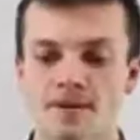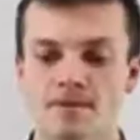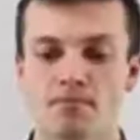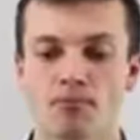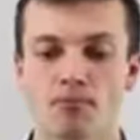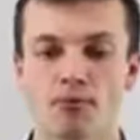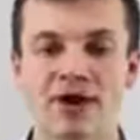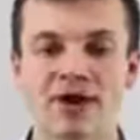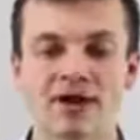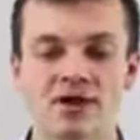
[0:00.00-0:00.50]

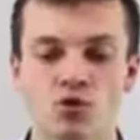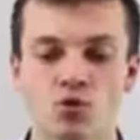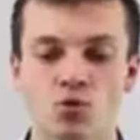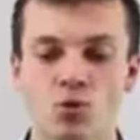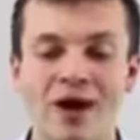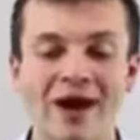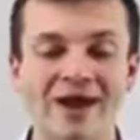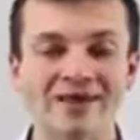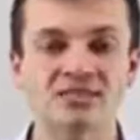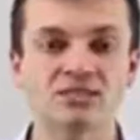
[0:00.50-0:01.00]
Okay,
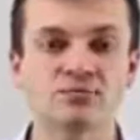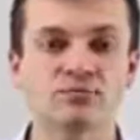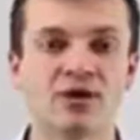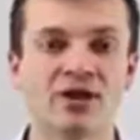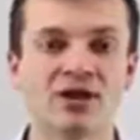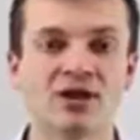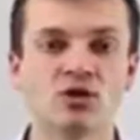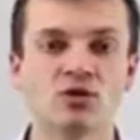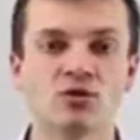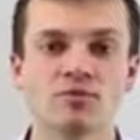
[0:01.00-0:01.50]
brand new. Why is
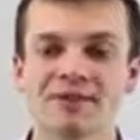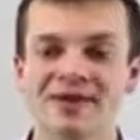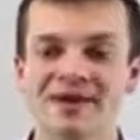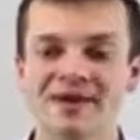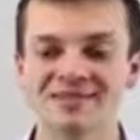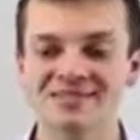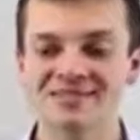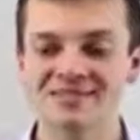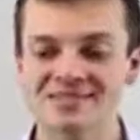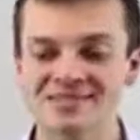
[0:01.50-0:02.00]
this brand
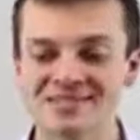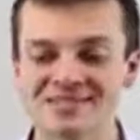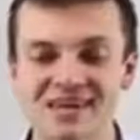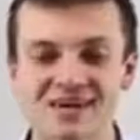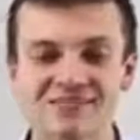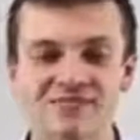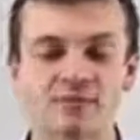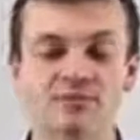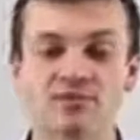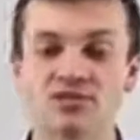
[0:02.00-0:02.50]
new? Because the
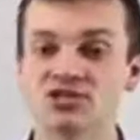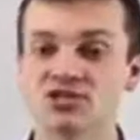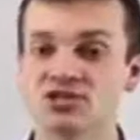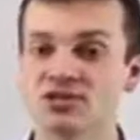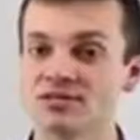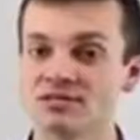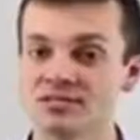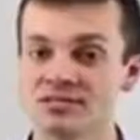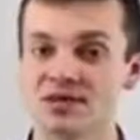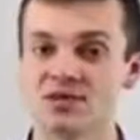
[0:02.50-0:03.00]
stuff I'm
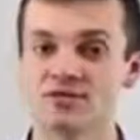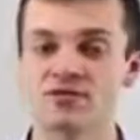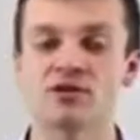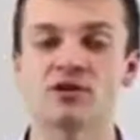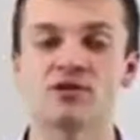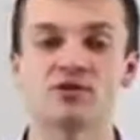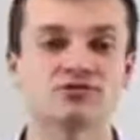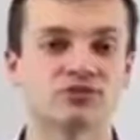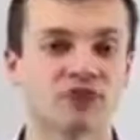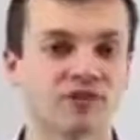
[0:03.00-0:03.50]
teaching
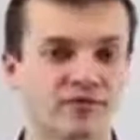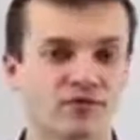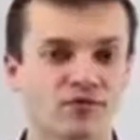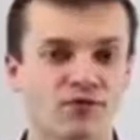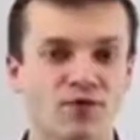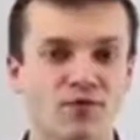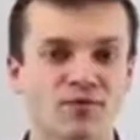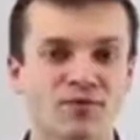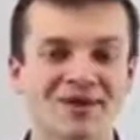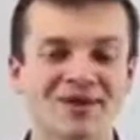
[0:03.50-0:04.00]
inside of Internet
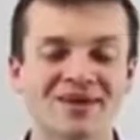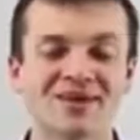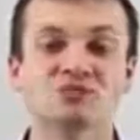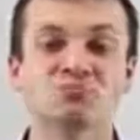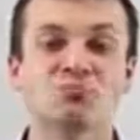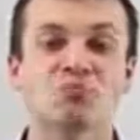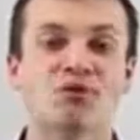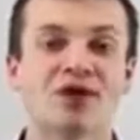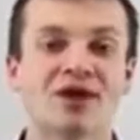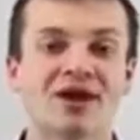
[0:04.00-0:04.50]
Traffic
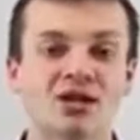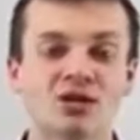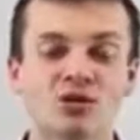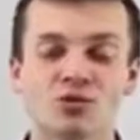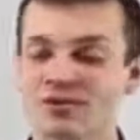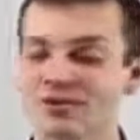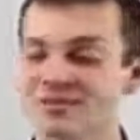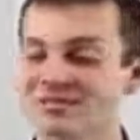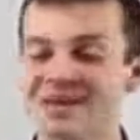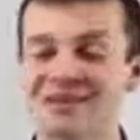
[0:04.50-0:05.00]
Formula is
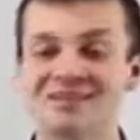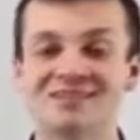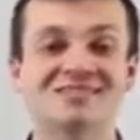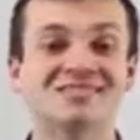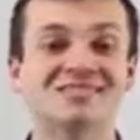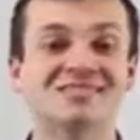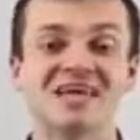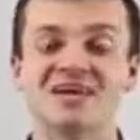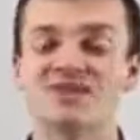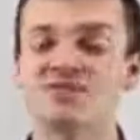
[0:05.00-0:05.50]
brand new. This
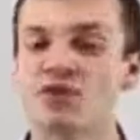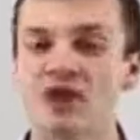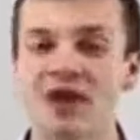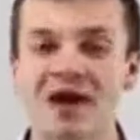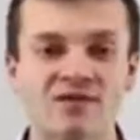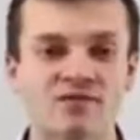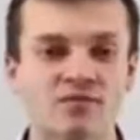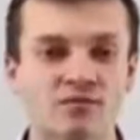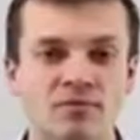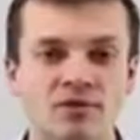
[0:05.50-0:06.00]
has
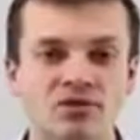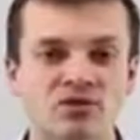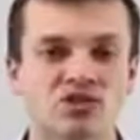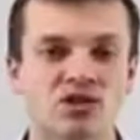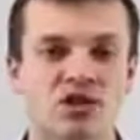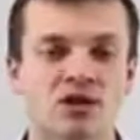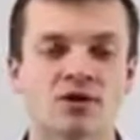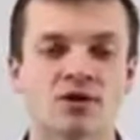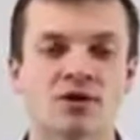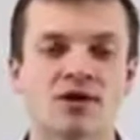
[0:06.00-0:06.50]
never ever
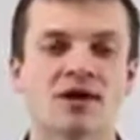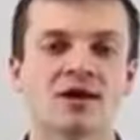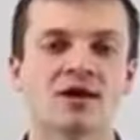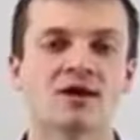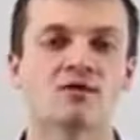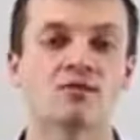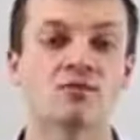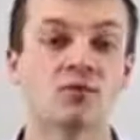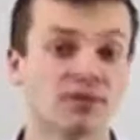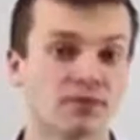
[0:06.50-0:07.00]
been
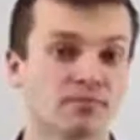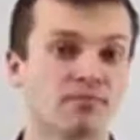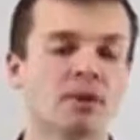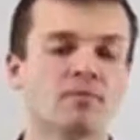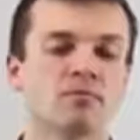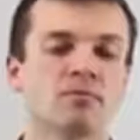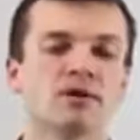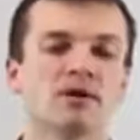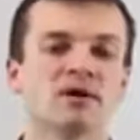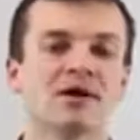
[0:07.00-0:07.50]
shared
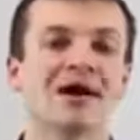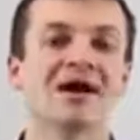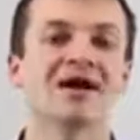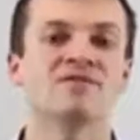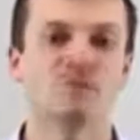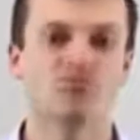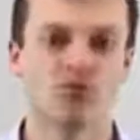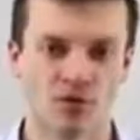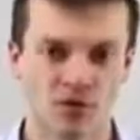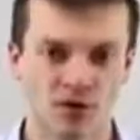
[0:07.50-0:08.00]
with the
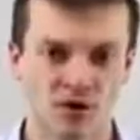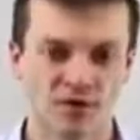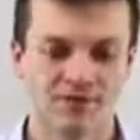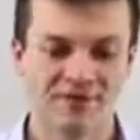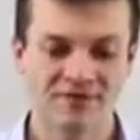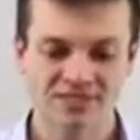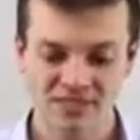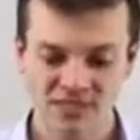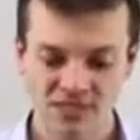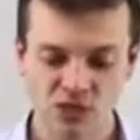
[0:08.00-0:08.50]
public
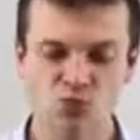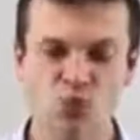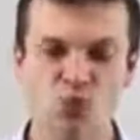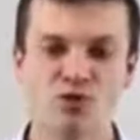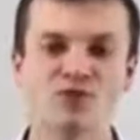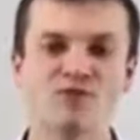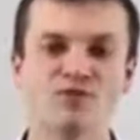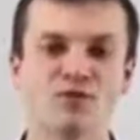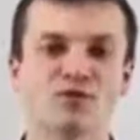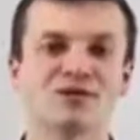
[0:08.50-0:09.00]
ever. This is
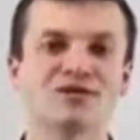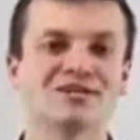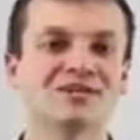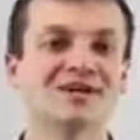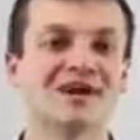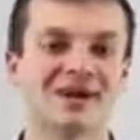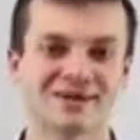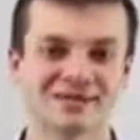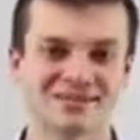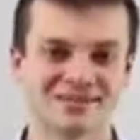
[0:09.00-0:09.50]
a
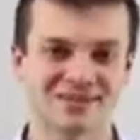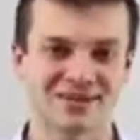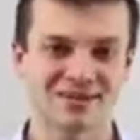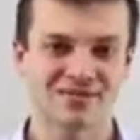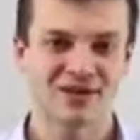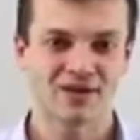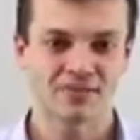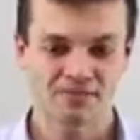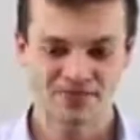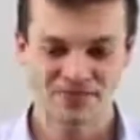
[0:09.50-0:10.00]
2014 kind
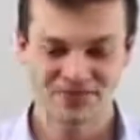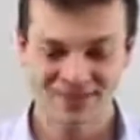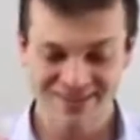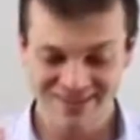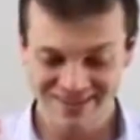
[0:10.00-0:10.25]
of stuff.